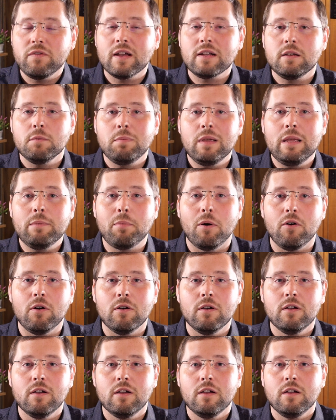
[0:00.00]
a people
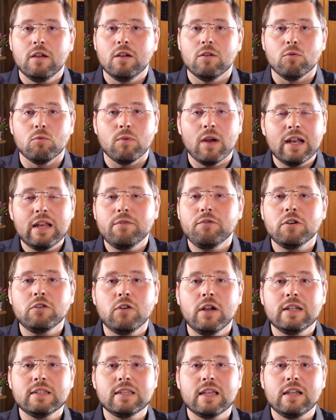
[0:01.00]
ready for
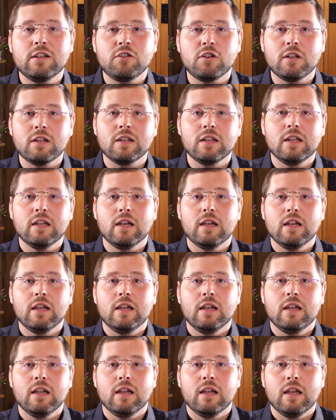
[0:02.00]
translation,
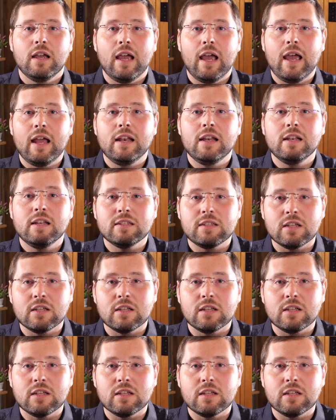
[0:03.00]
and it is an